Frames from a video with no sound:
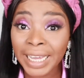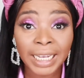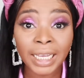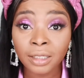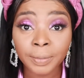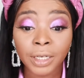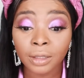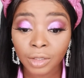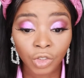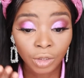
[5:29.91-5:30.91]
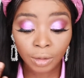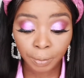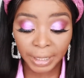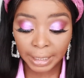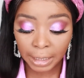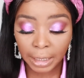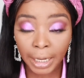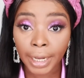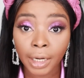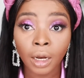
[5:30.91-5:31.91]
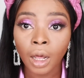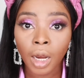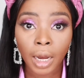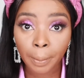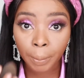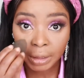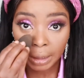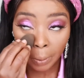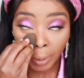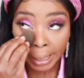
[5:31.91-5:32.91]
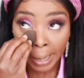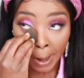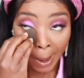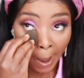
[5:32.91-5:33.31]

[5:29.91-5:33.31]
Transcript: It is, because it's just blended in like butter really.